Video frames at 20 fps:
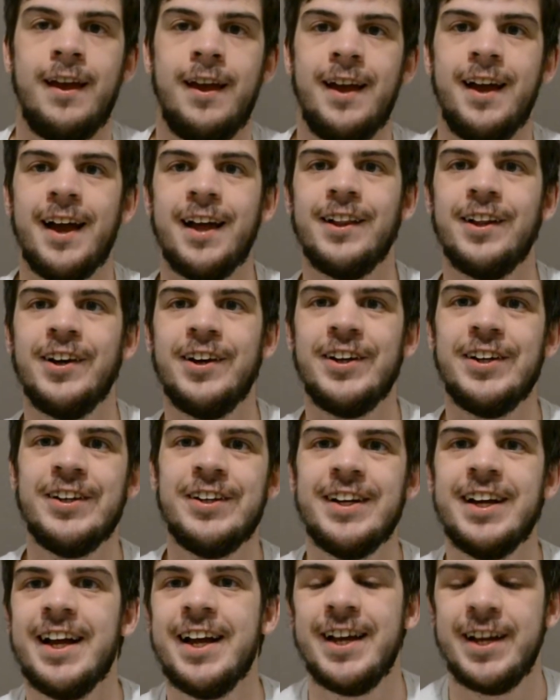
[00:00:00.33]
Hello.
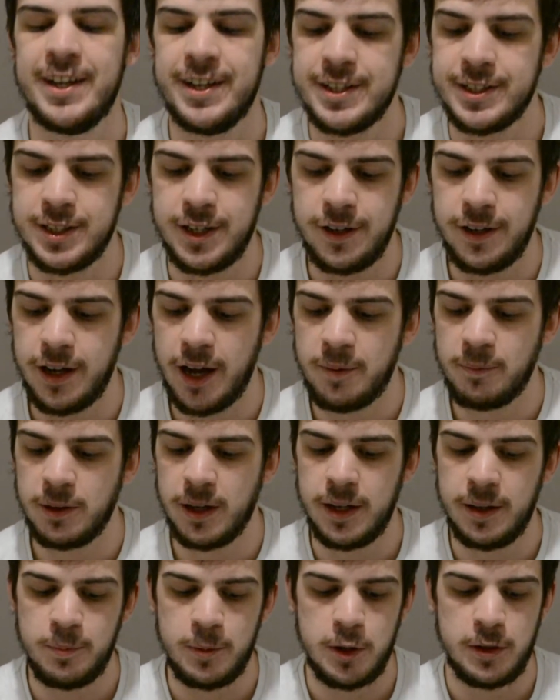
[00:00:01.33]
So I'm
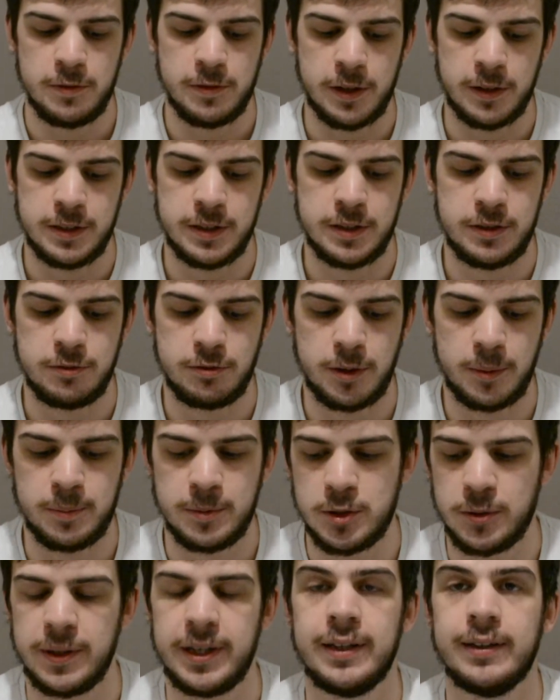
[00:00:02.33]
gonna move on from
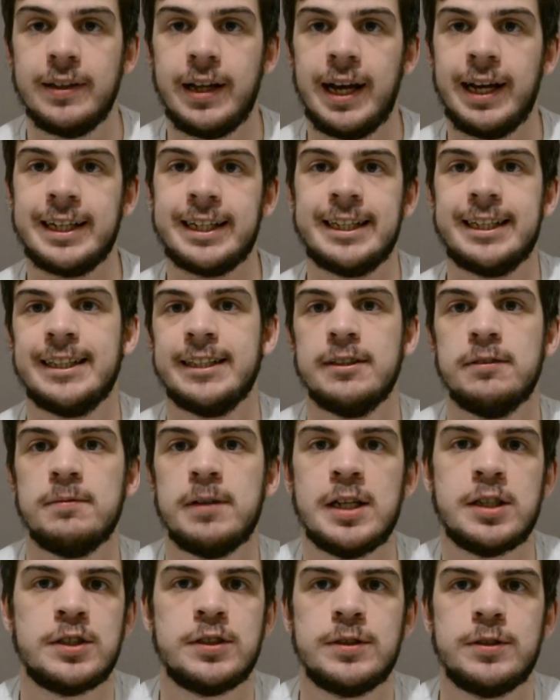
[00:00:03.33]
doing
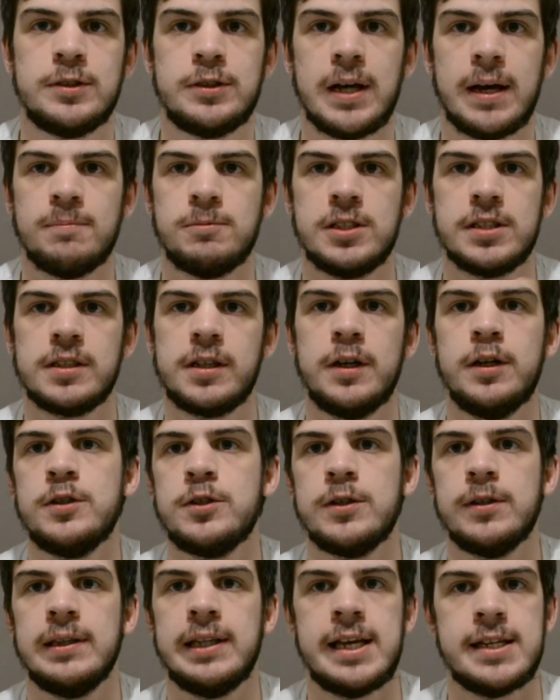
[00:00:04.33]
I'm just gonna do
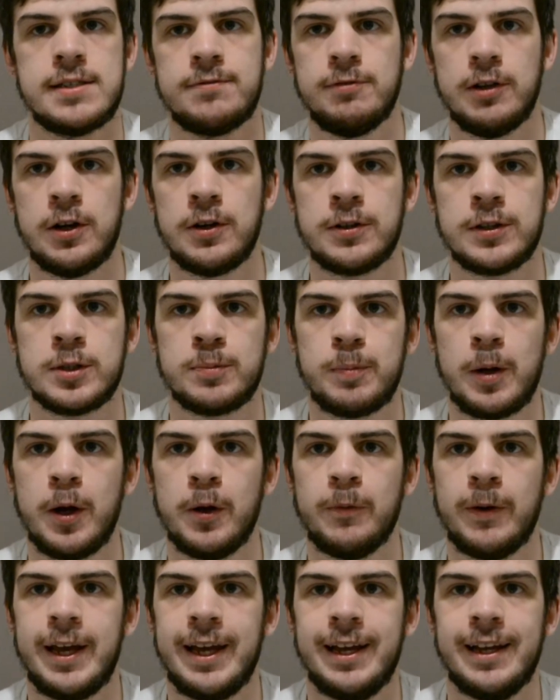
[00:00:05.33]
less vlogs per
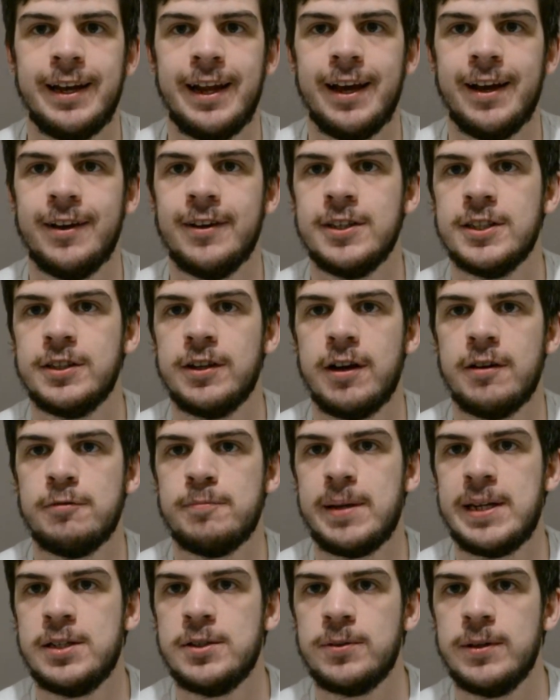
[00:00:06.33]
week now. So I've
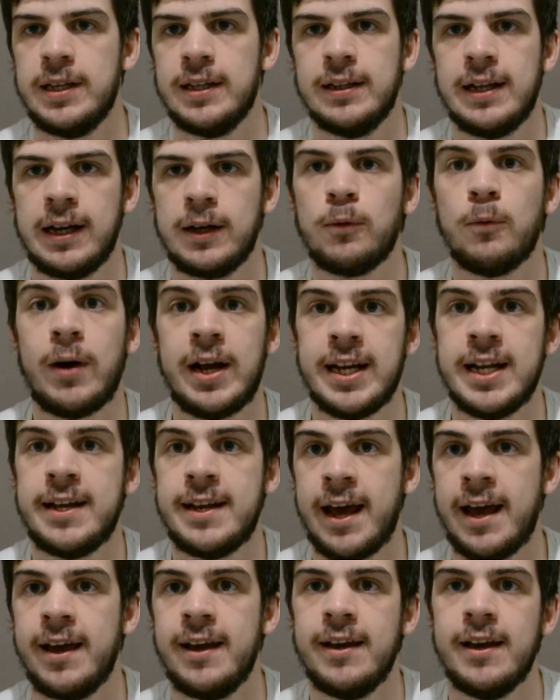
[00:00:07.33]
been doing like one a
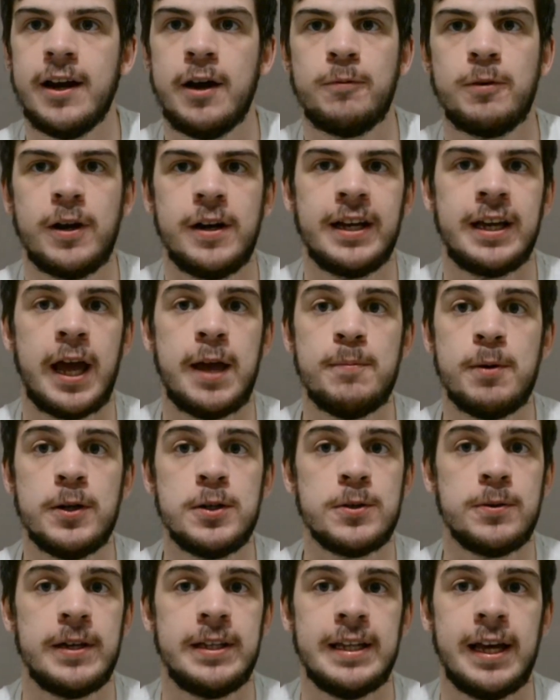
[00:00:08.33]
day, and I'm gonna keep on
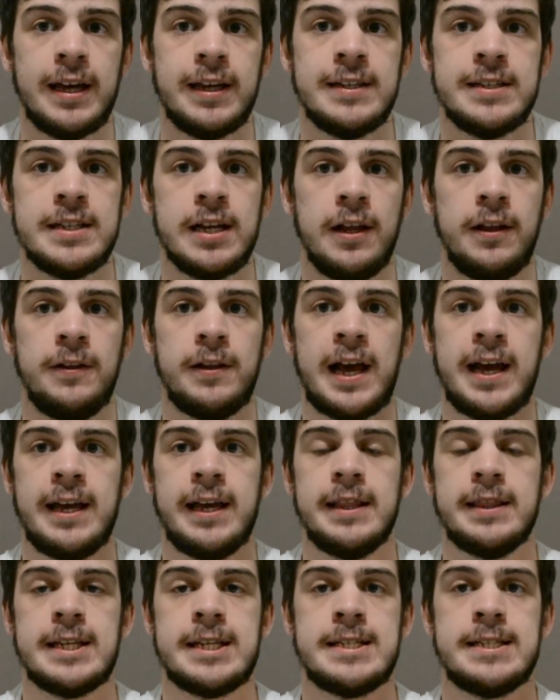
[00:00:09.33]
doing that until I
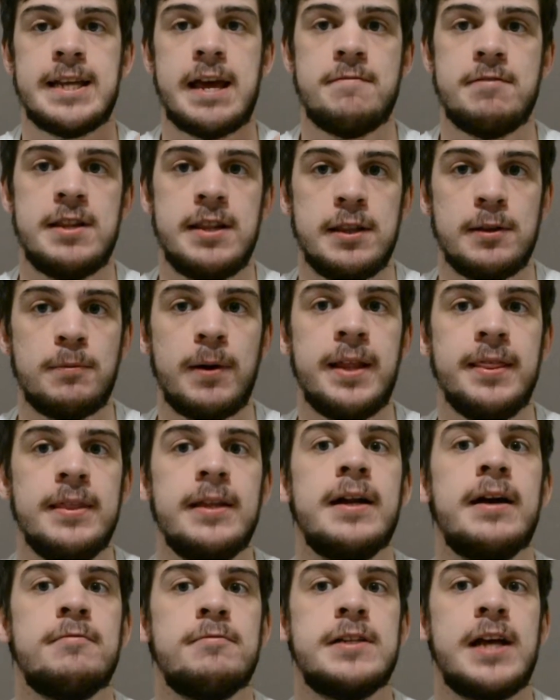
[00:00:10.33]
hit the seventh one that
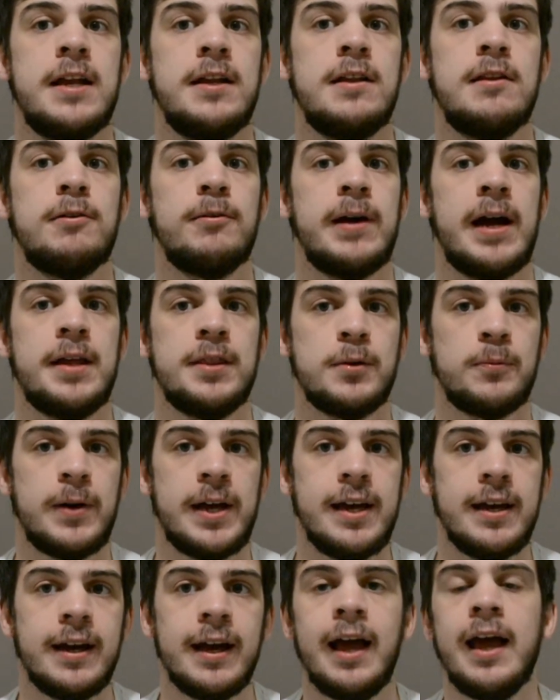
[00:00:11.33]
I've done throughout the
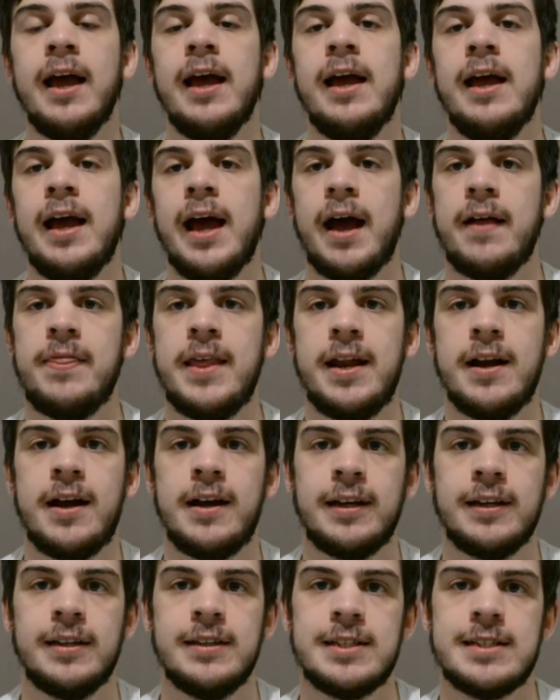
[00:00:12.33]
week, and then I
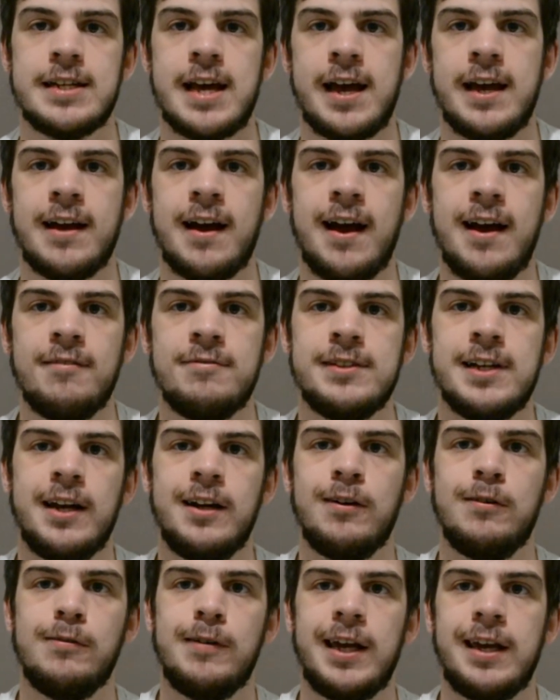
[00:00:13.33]
can say I've done
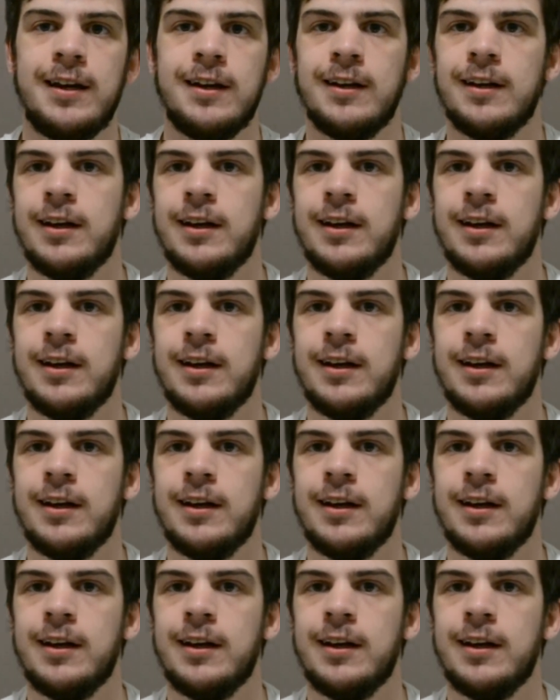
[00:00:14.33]
a week,